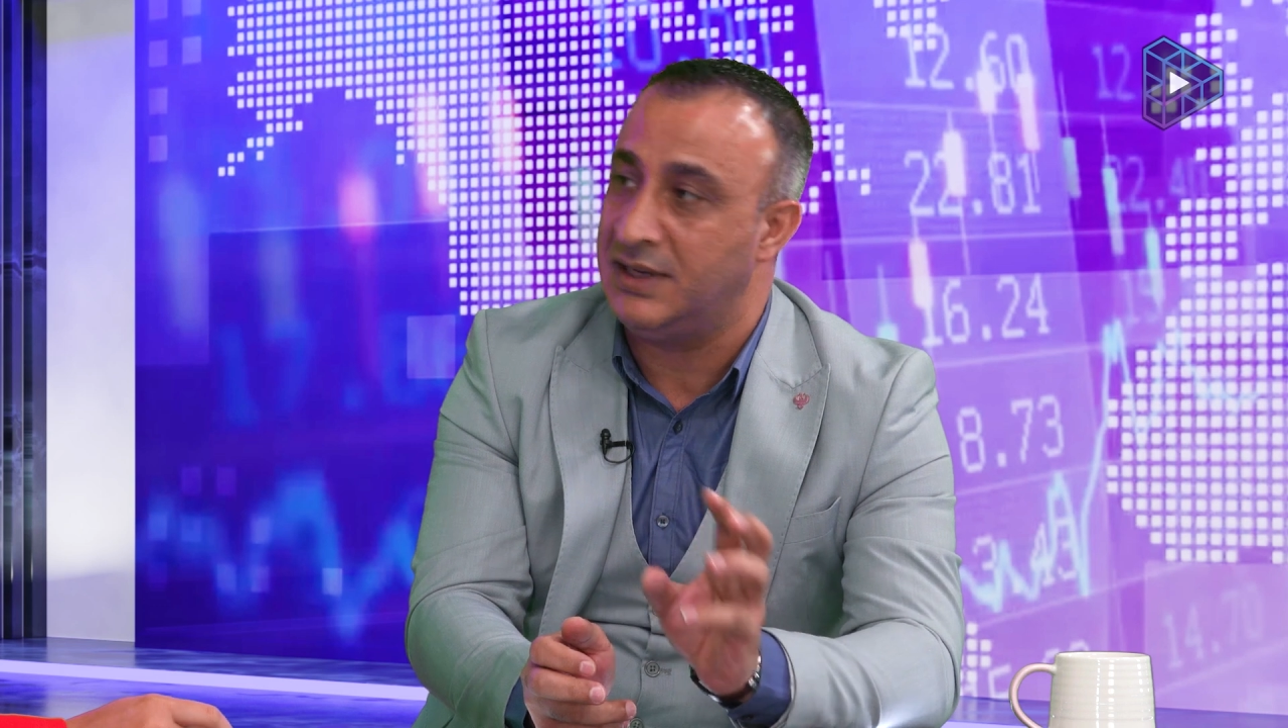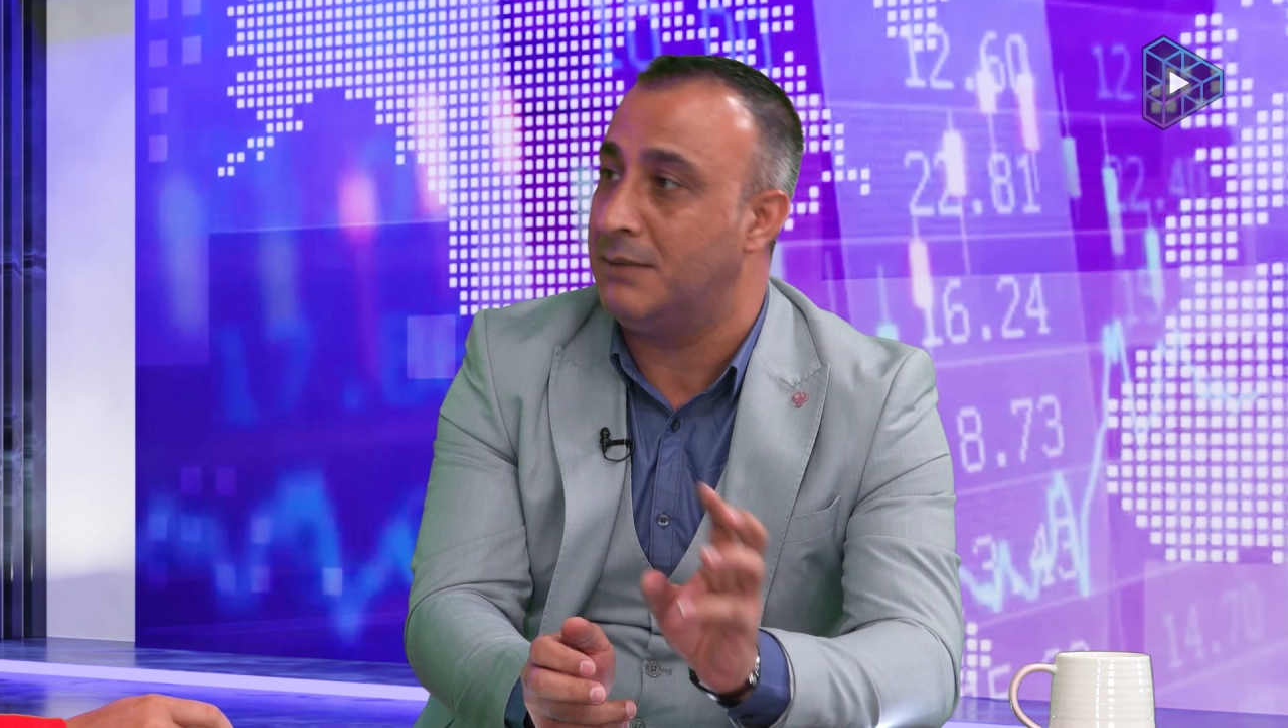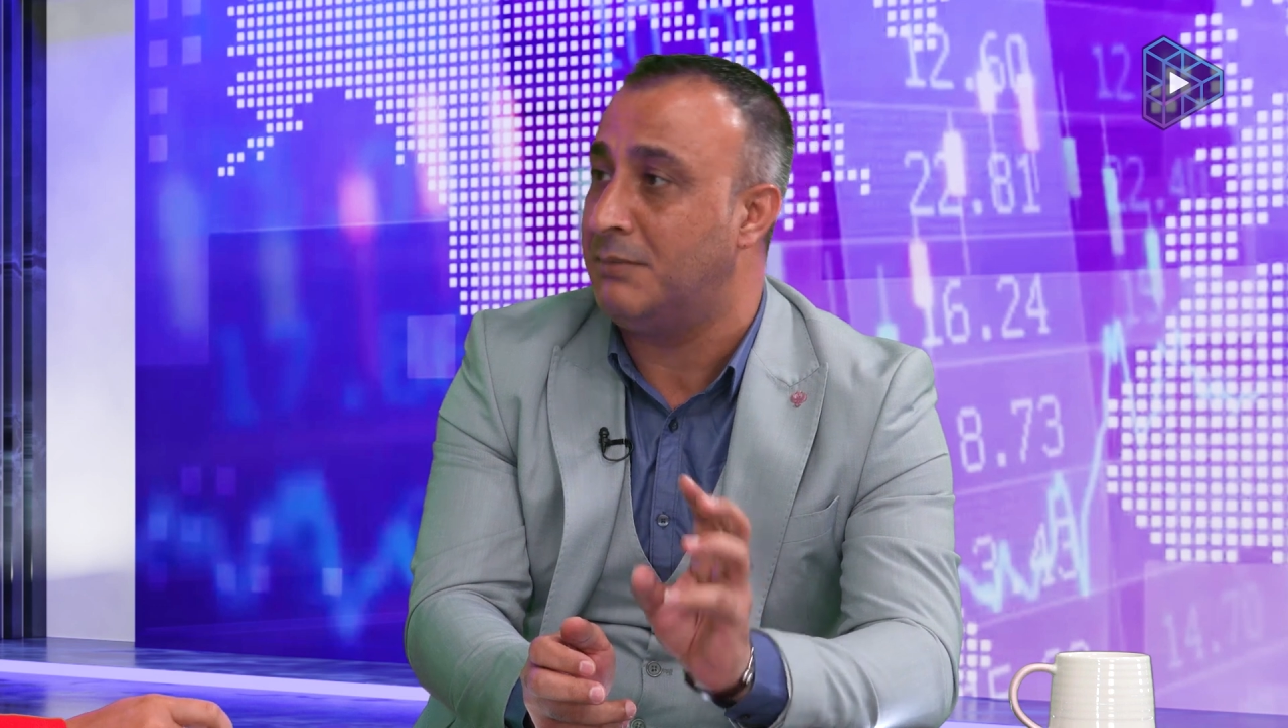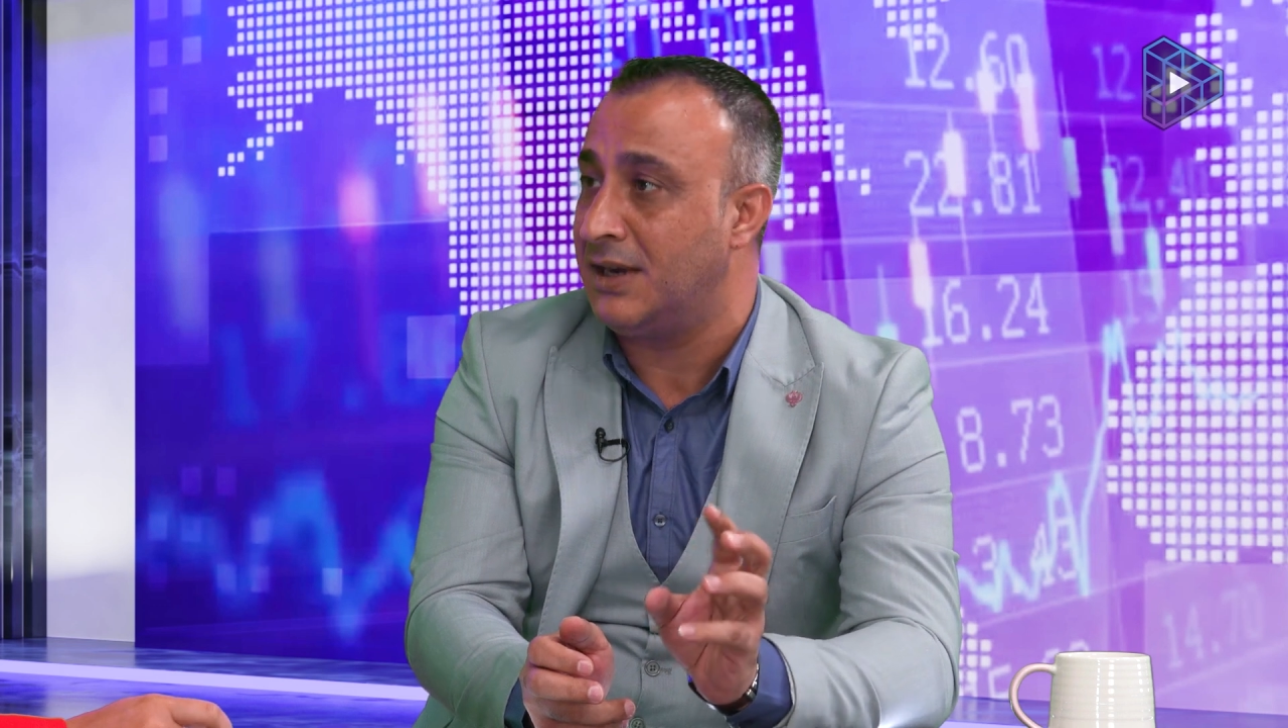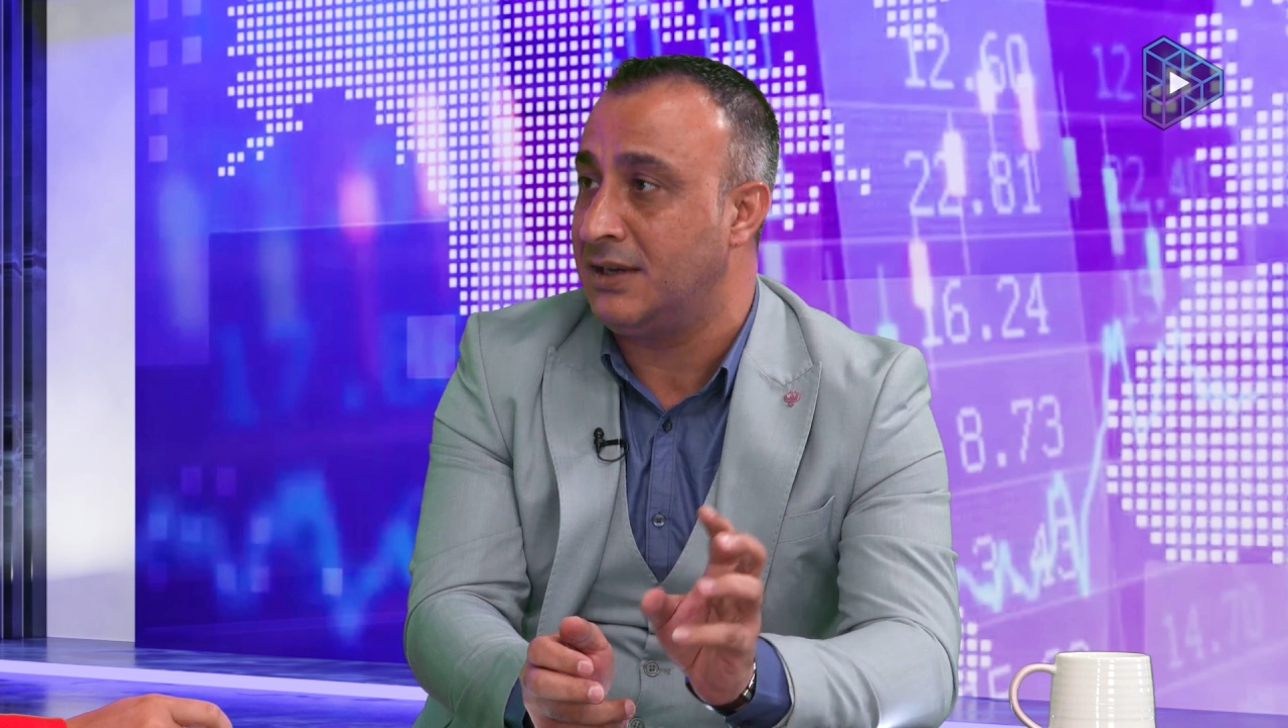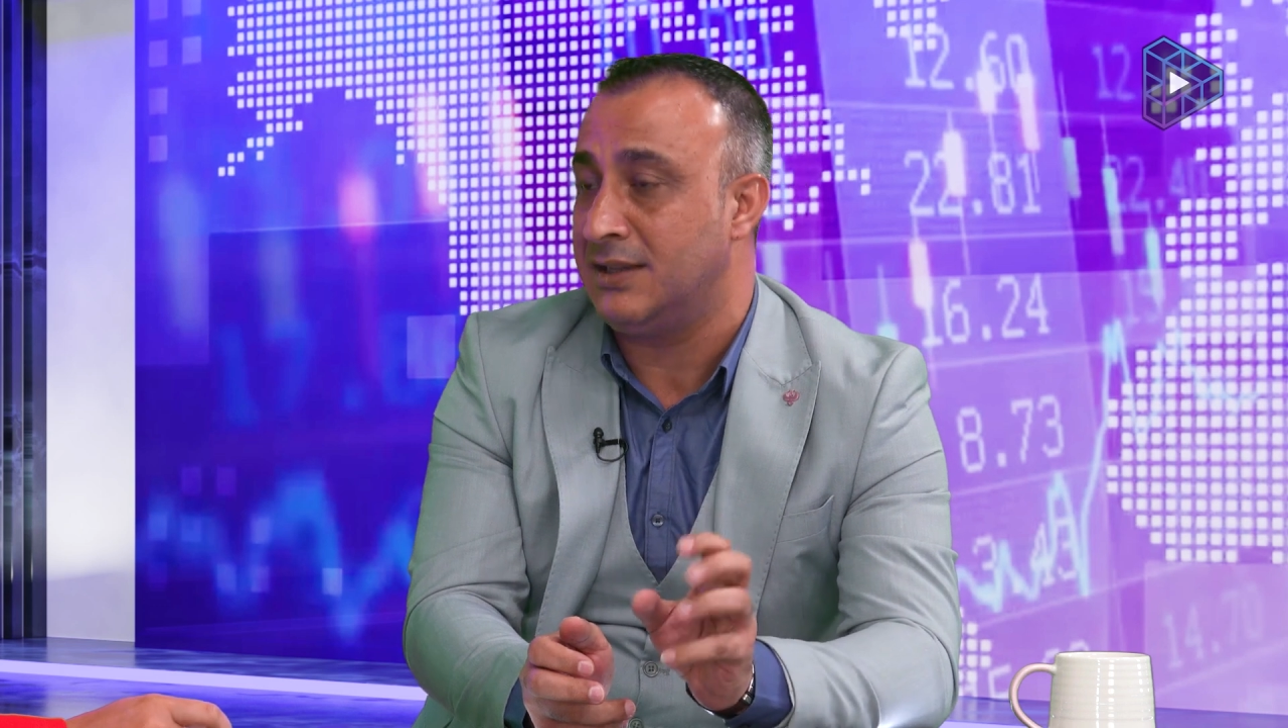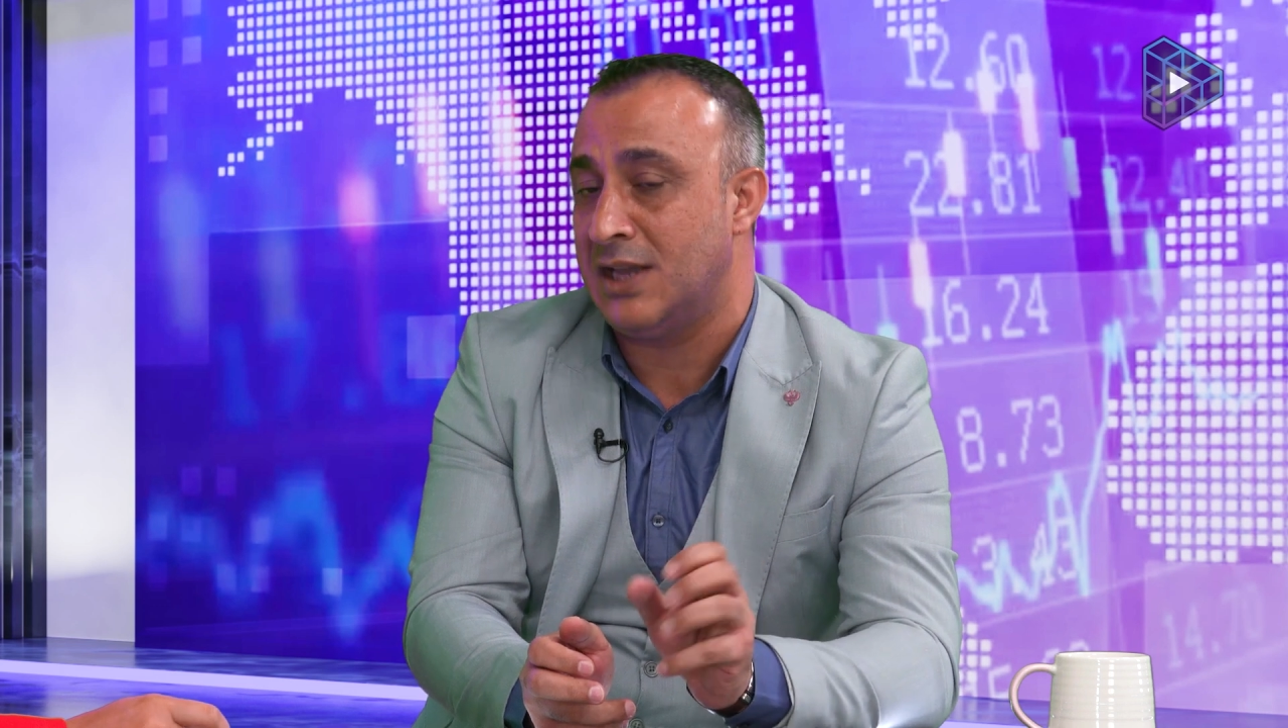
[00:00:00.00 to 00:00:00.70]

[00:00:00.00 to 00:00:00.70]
the market,